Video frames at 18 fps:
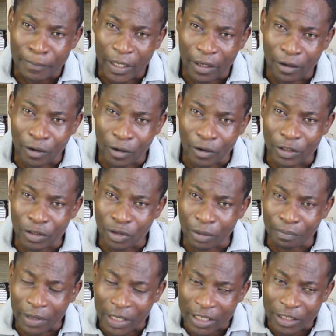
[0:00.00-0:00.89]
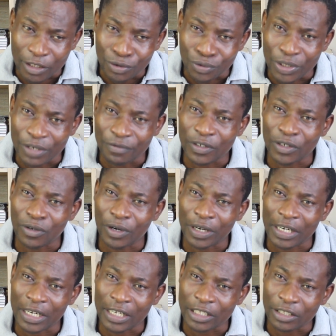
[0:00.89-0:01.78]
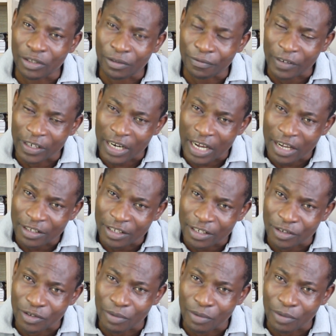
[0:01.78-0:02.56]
You know, your ability to even organize your finances,